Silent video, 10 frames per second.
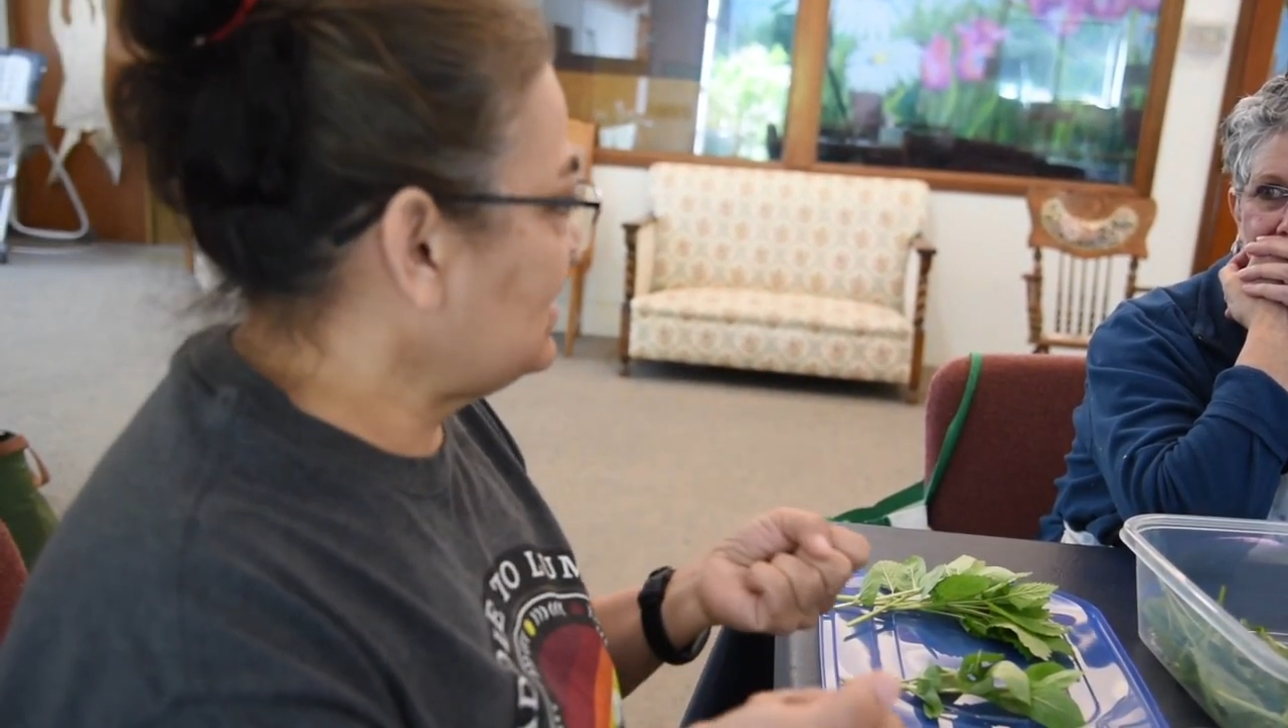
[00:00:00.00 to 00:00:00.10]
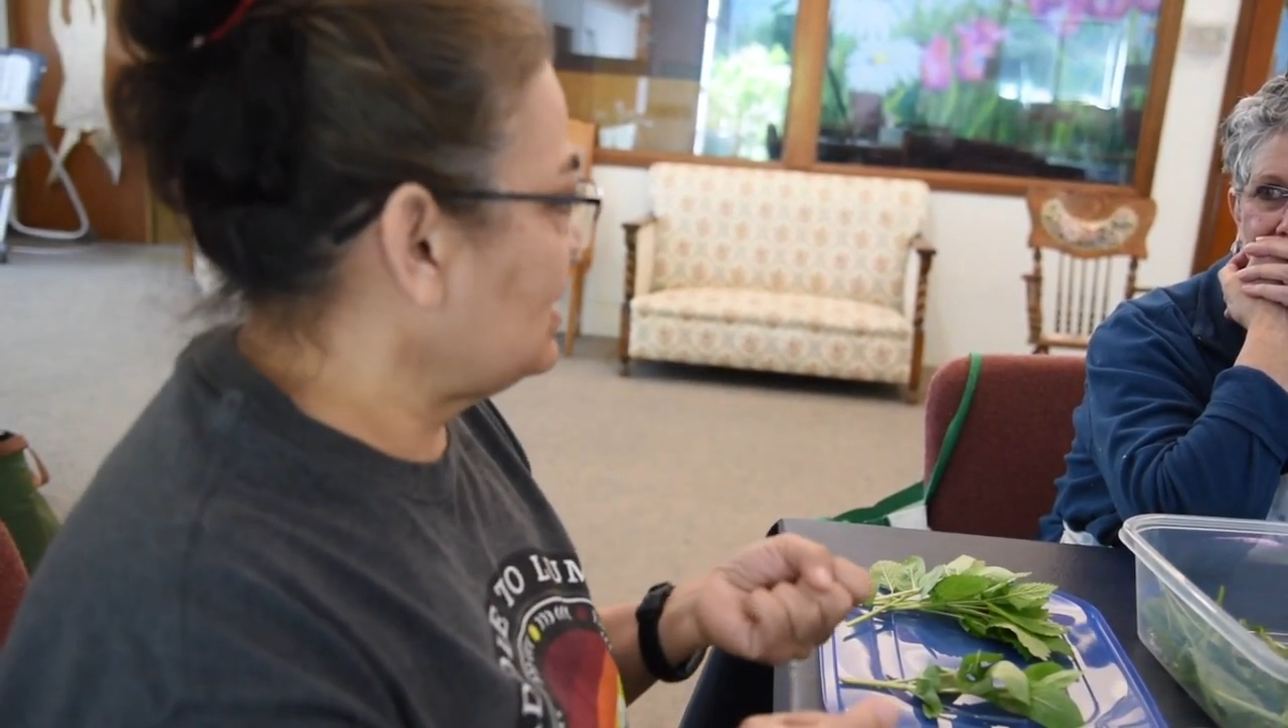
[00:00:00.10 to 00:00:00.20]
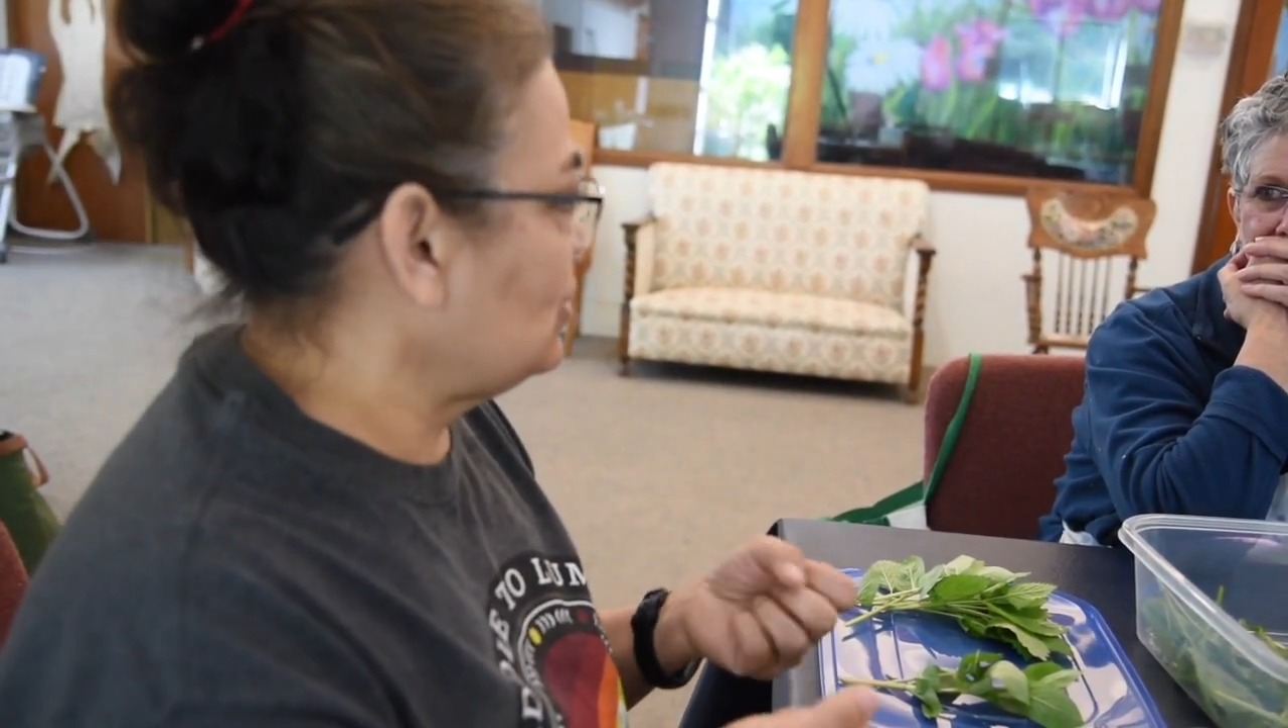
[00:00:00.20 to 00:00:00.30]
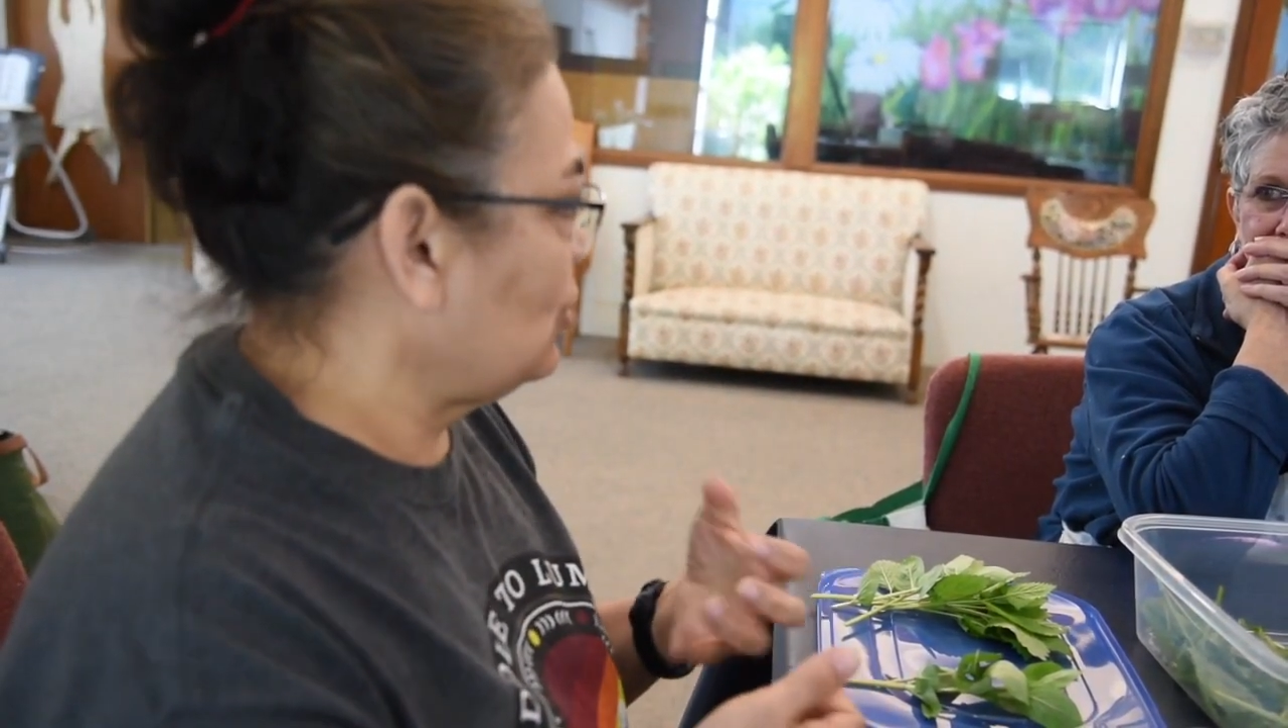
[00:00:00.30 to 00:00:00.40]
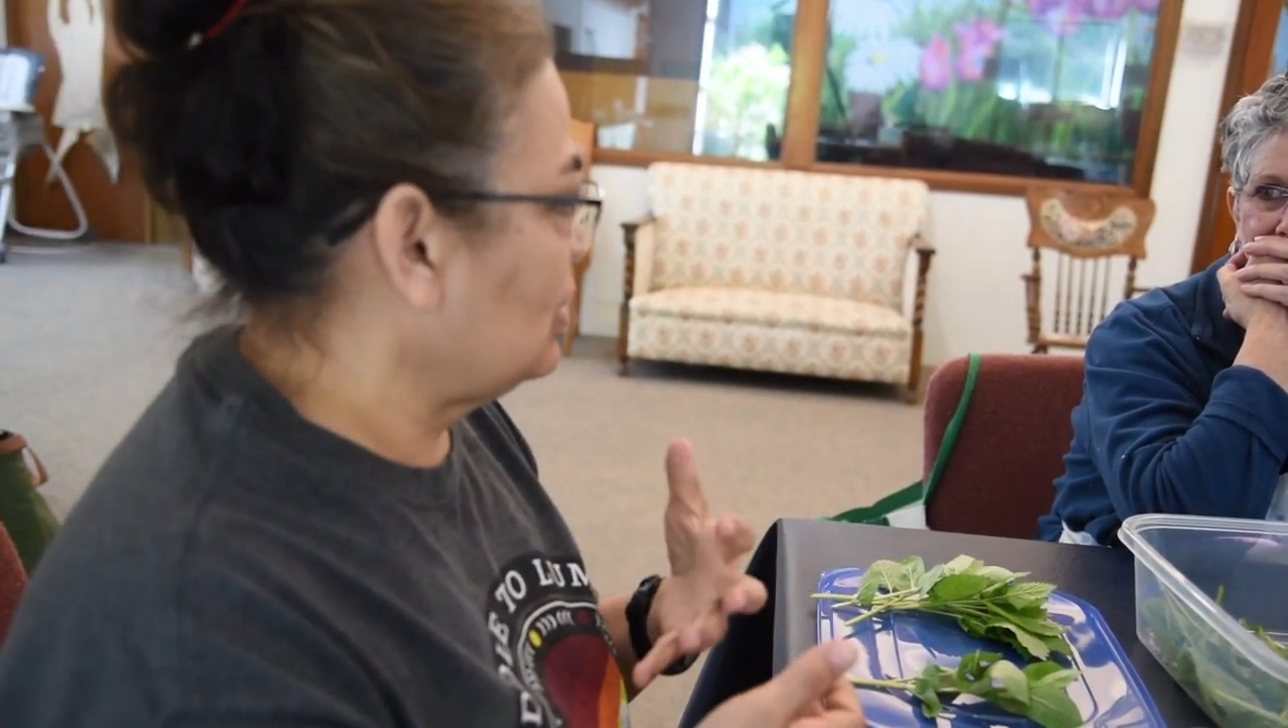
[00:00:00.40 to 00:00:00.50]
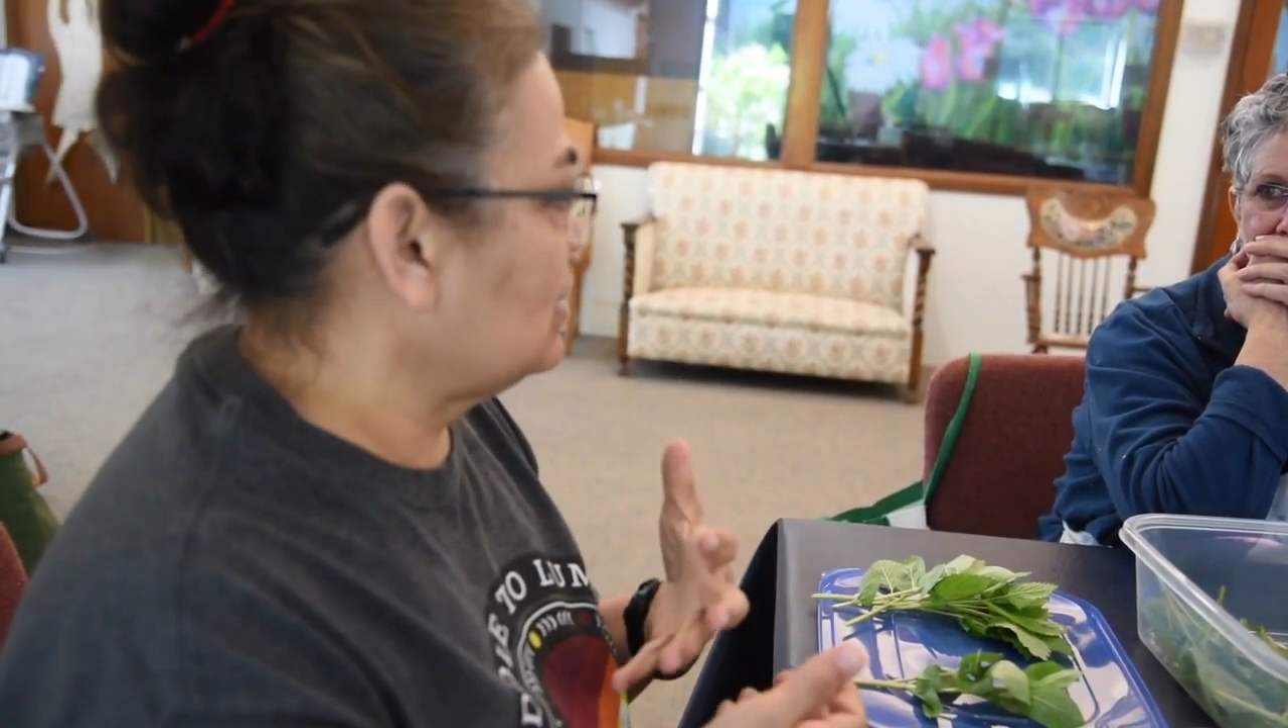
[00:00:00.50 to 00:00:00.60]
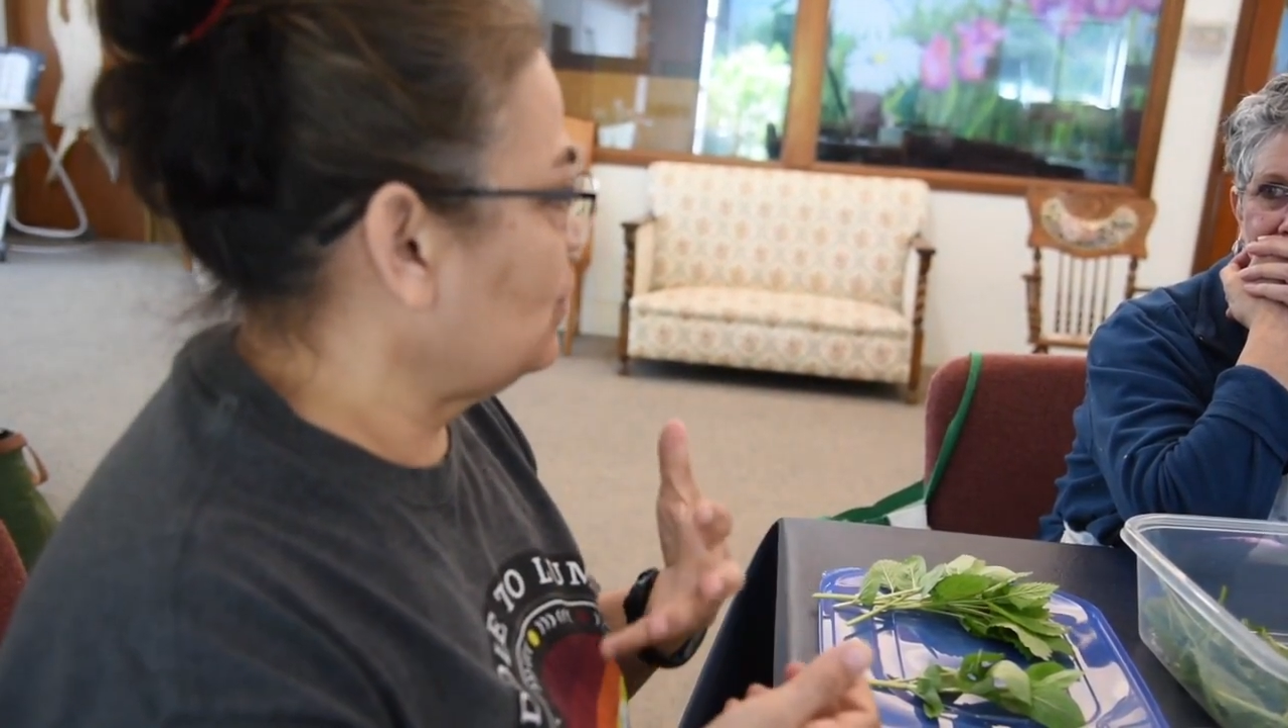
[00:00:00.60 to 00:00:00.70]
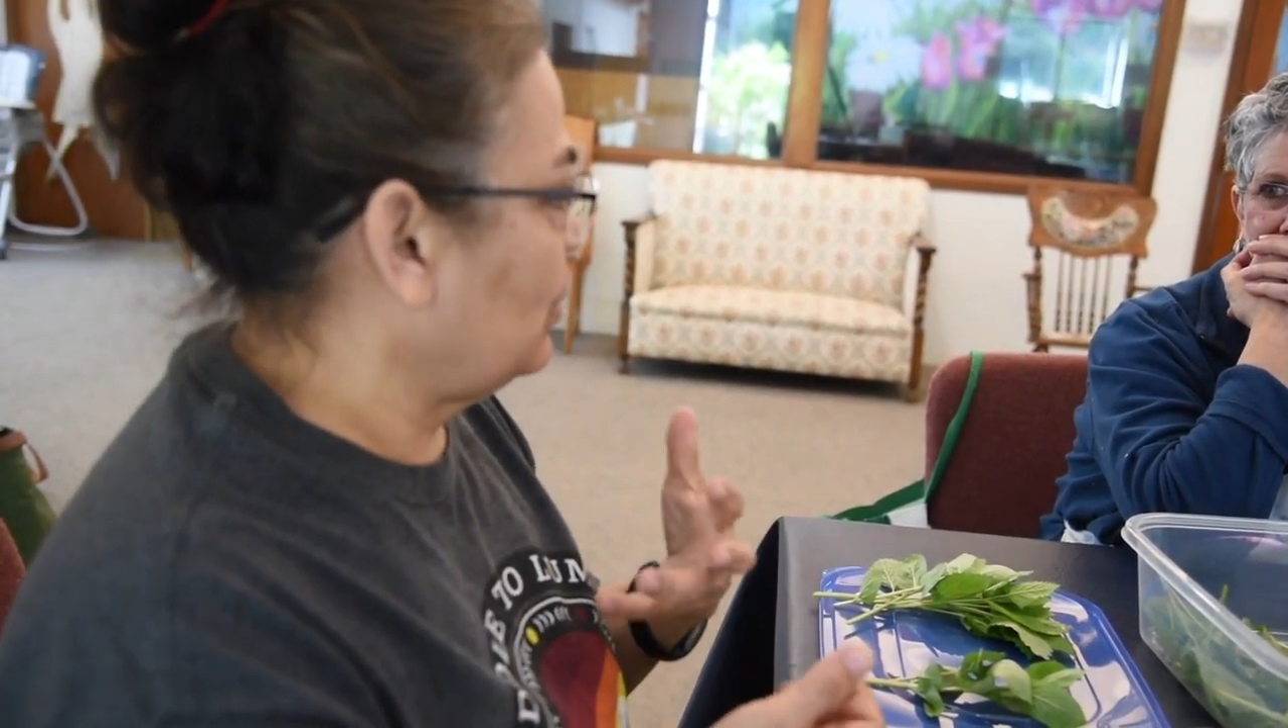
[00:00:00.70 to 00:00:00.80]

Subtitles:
sisters